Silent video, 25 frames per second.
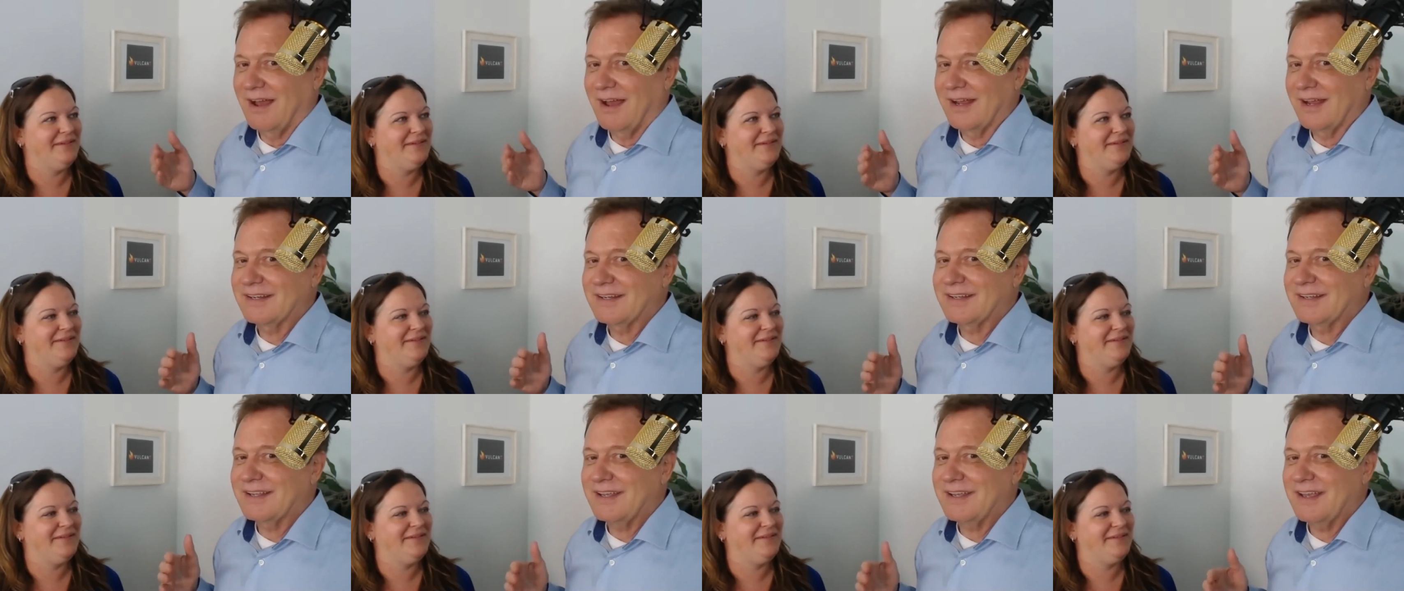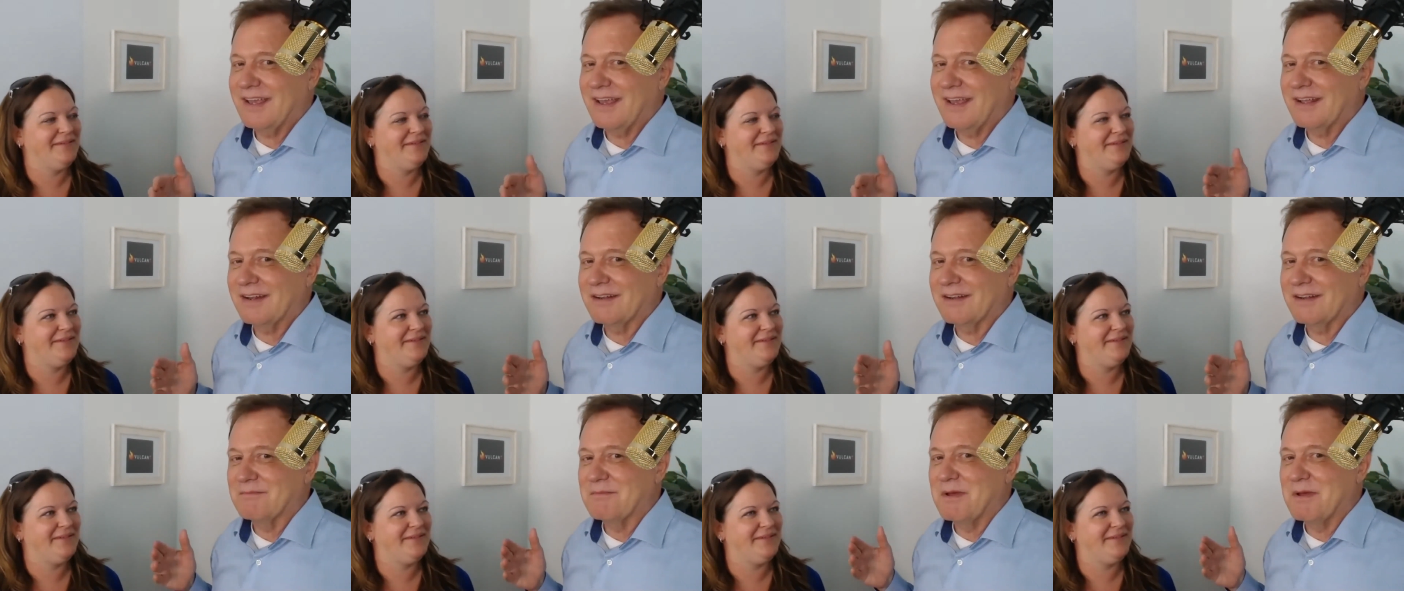Speaker 1: I
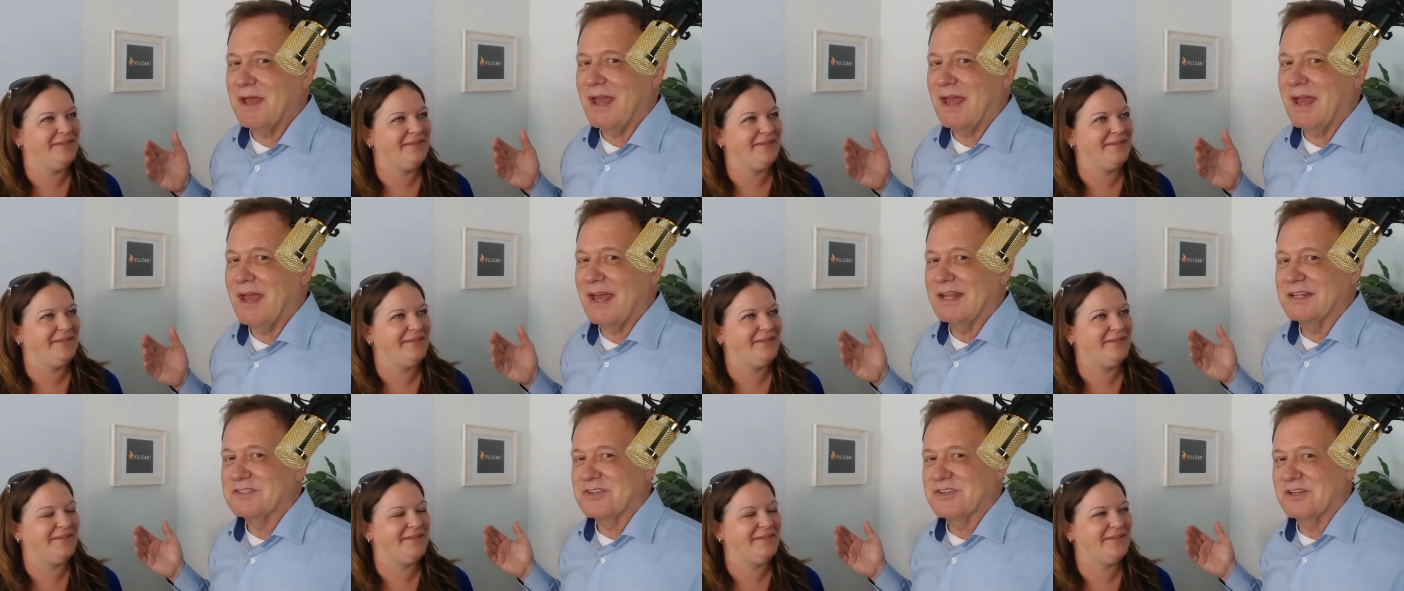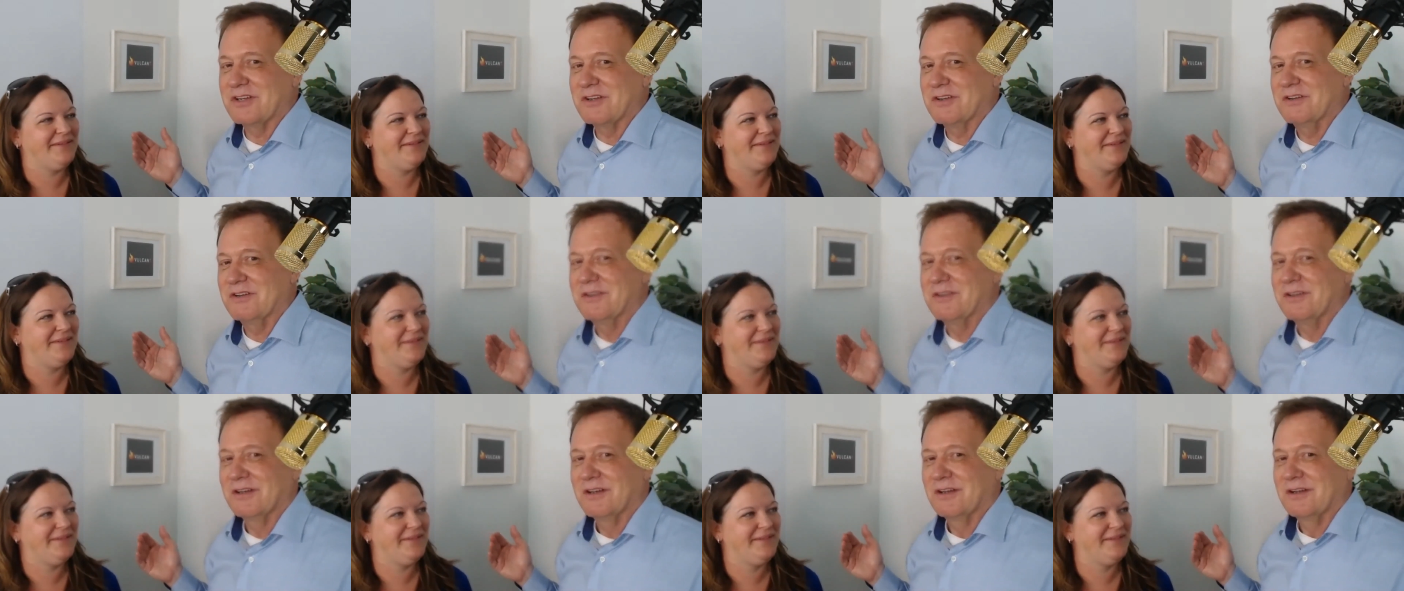can't
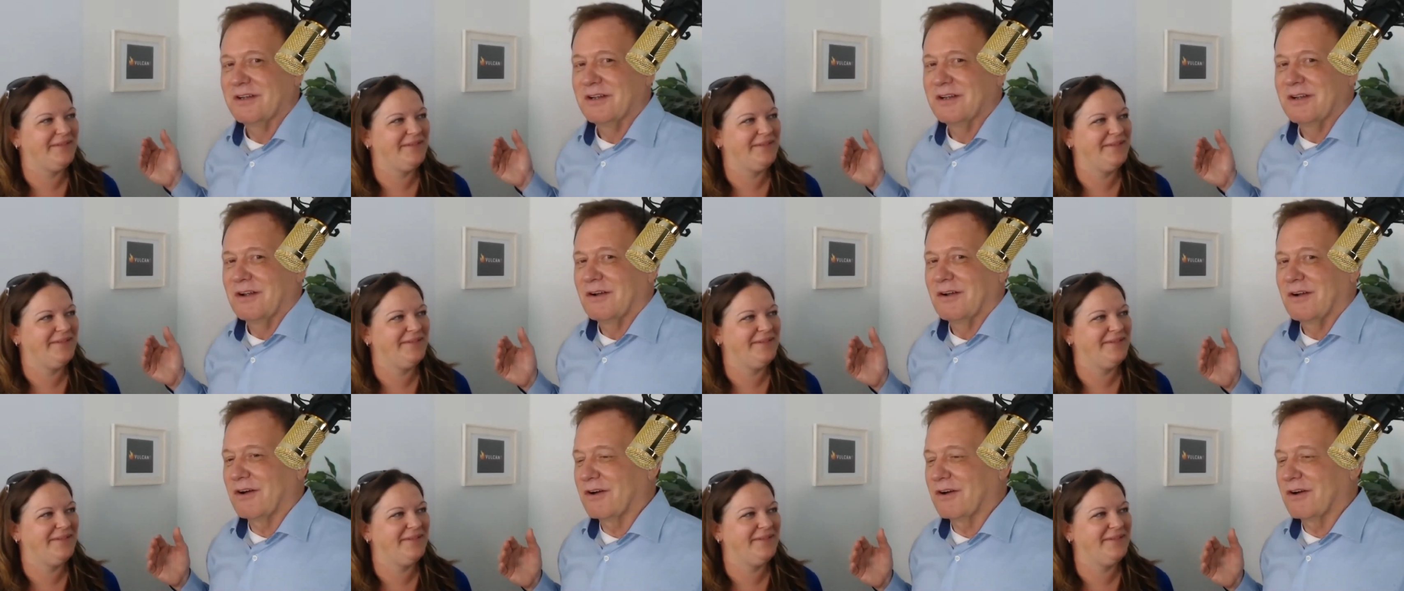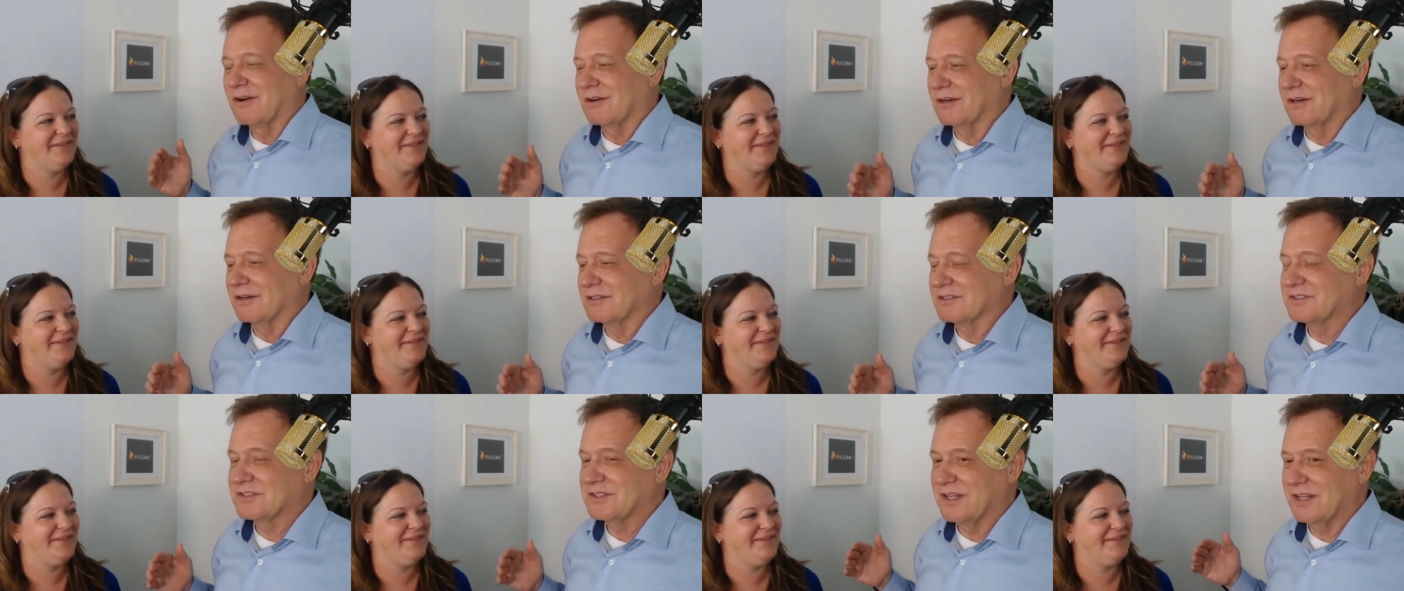imagine
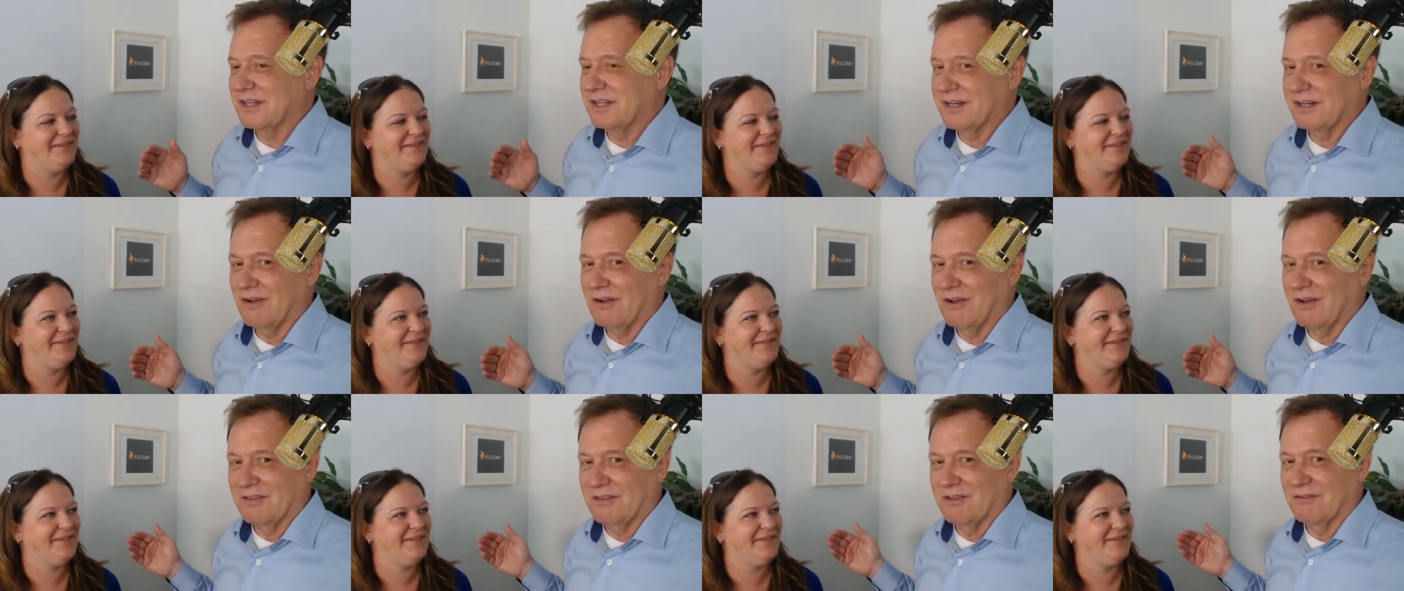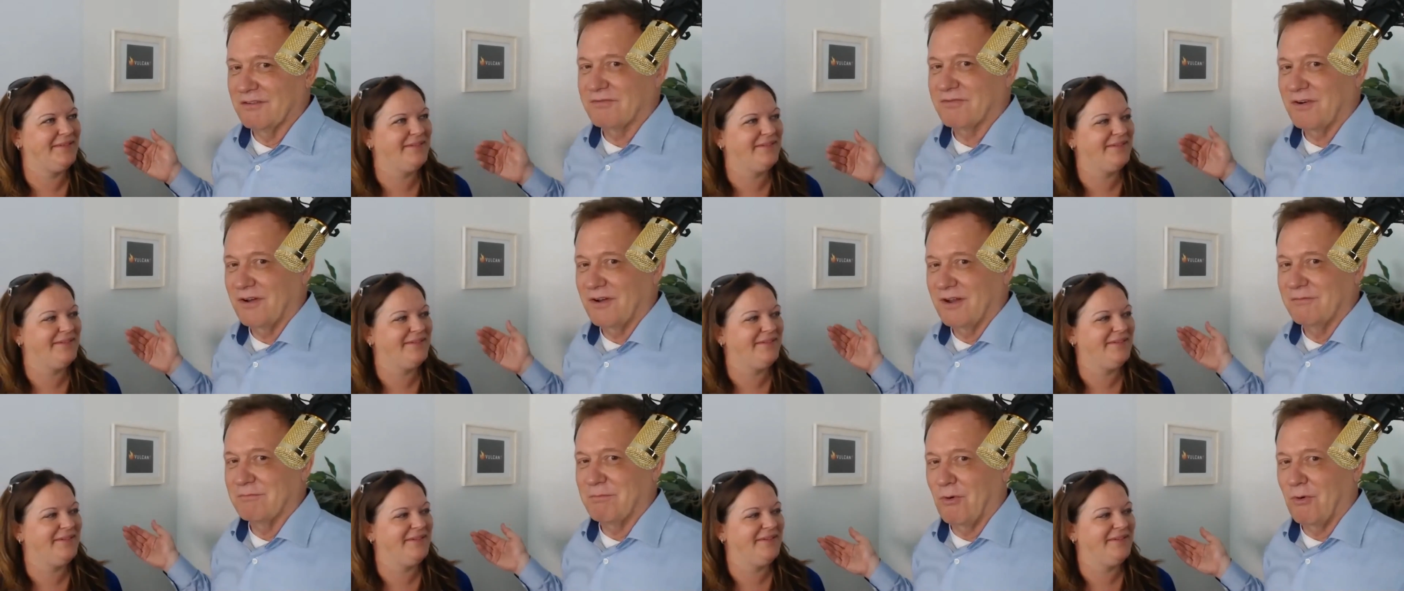her sitting on the
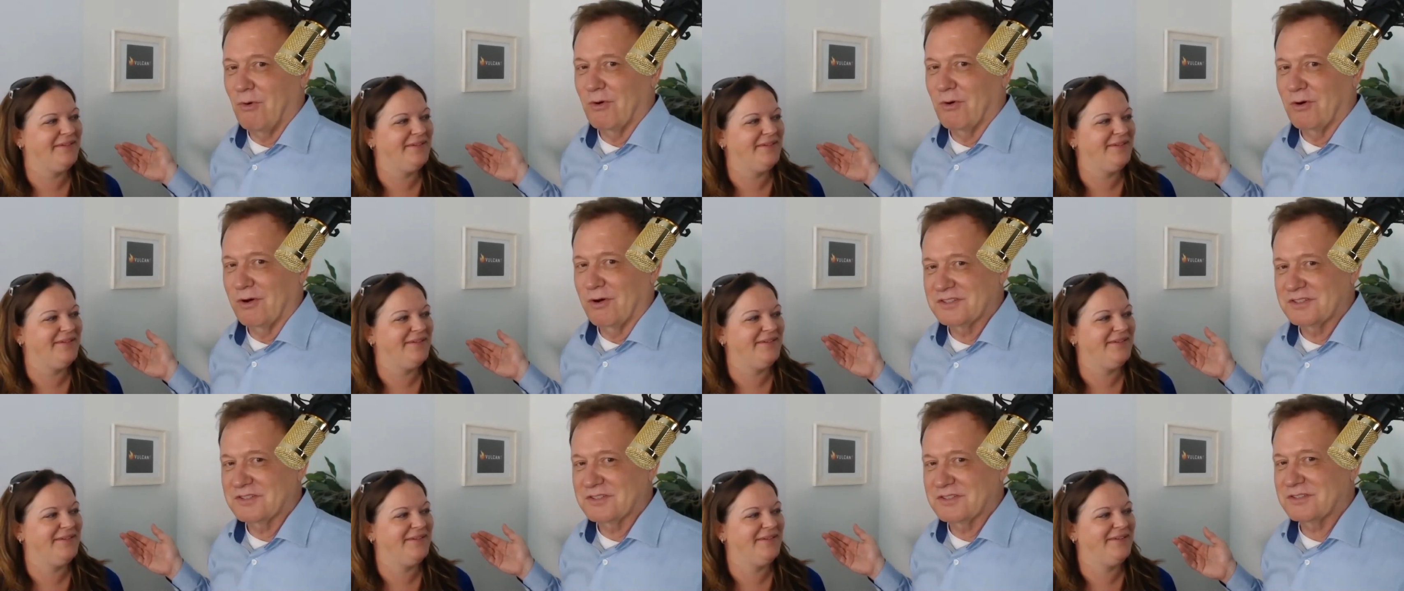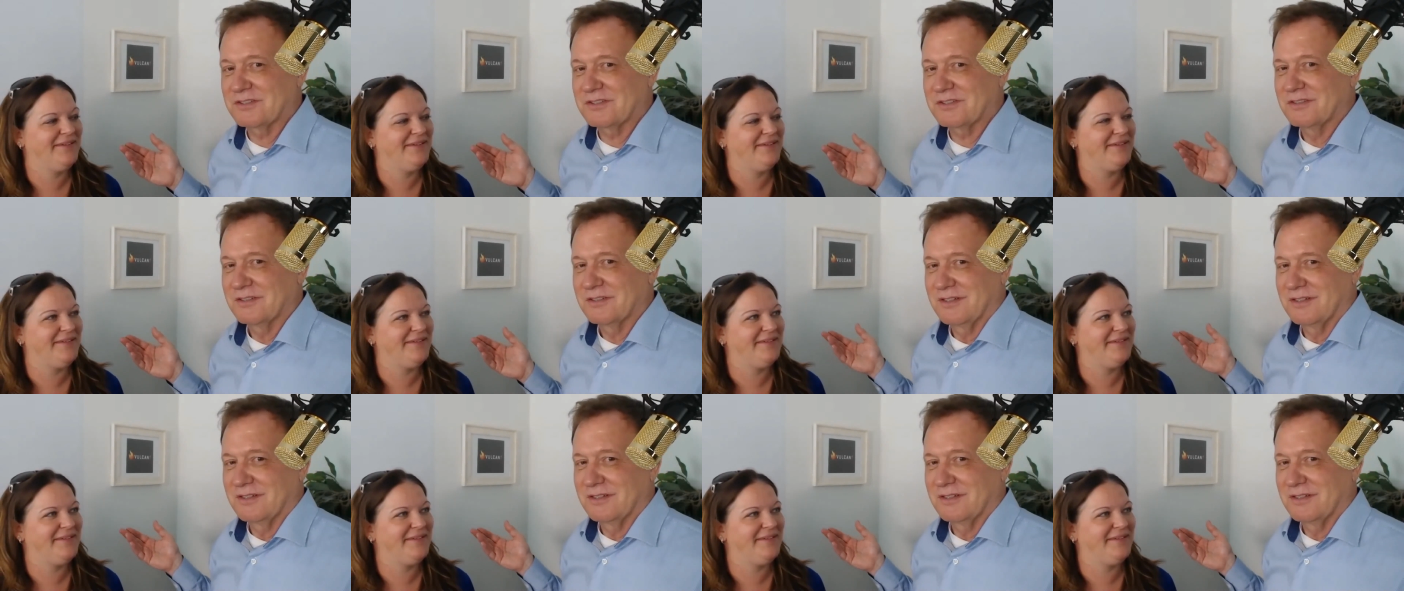front porch.